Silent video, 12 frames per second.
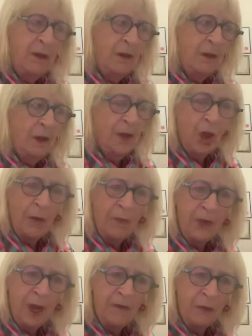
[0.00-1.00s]
a copy
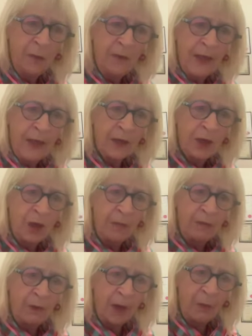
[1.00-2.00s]
of it without a
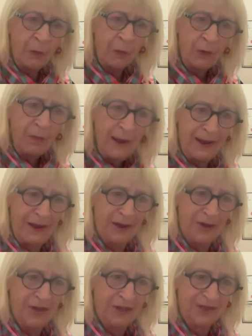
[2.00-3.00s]
copyright
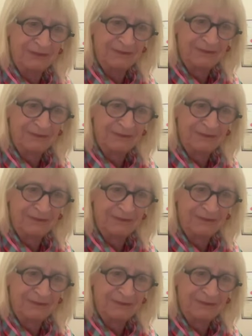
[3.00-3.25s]
watermark on it.